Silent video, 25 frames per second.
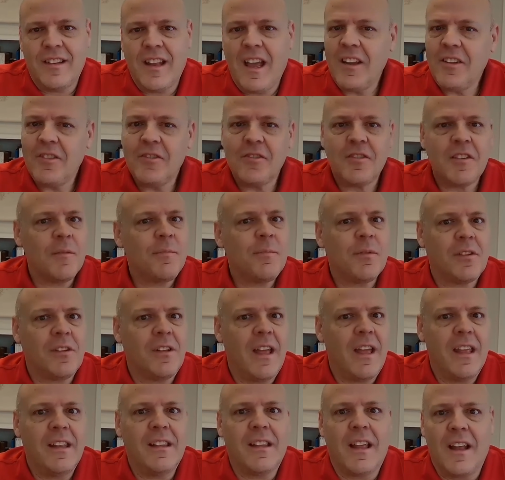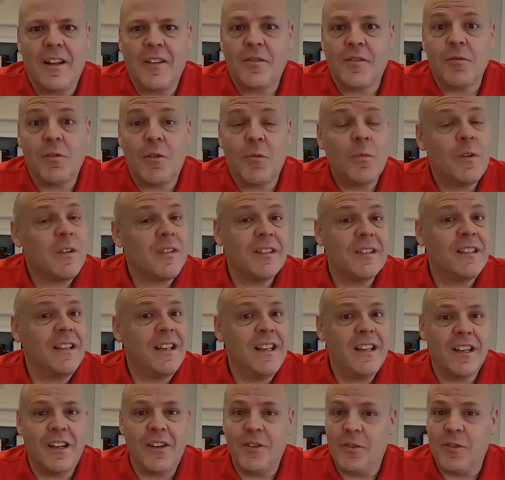not your typical headline. So it wasn't
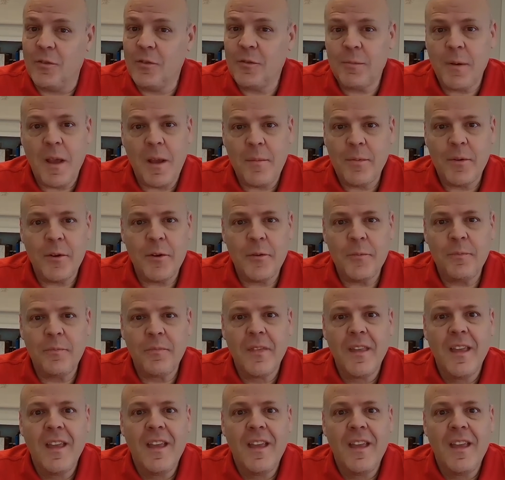in a newspaper.